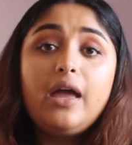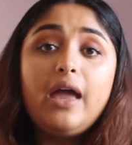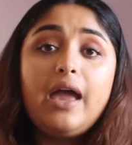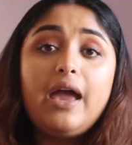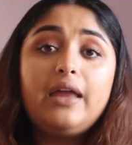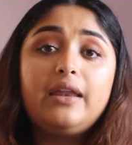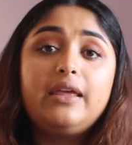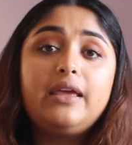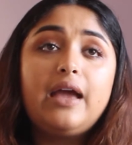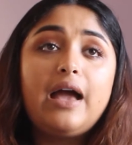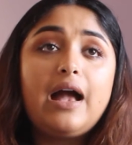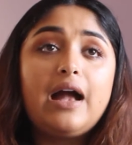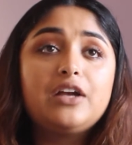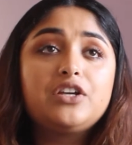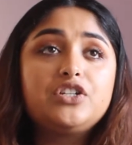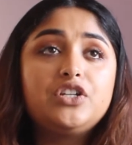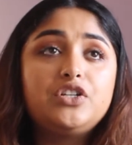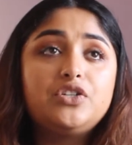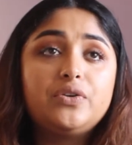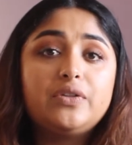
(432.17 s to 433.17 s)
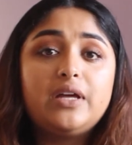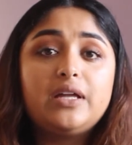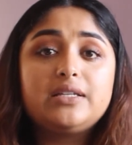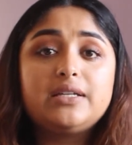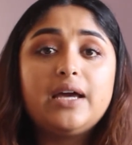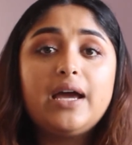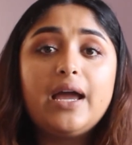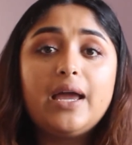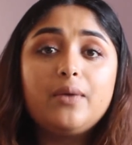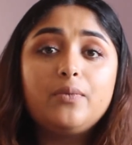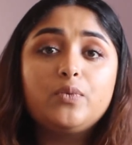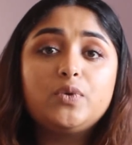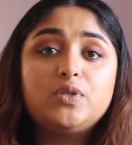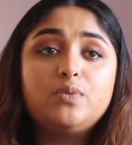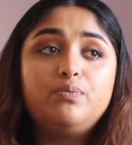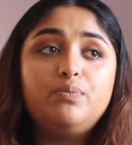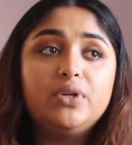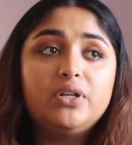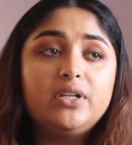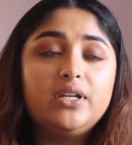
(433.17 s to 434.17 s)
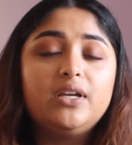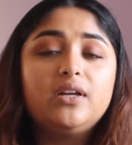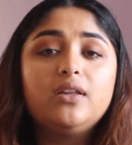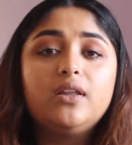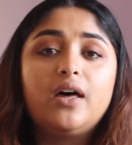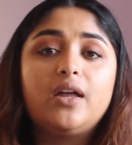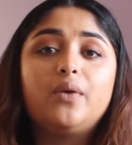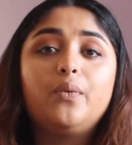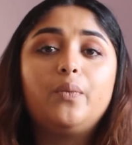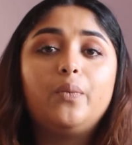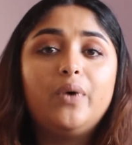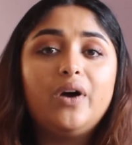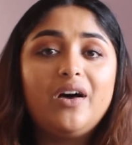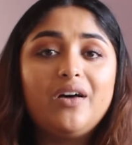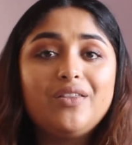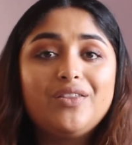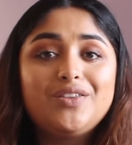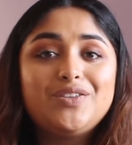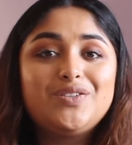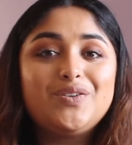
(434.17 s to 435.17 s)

and he actually during that time was building a lot of wealth.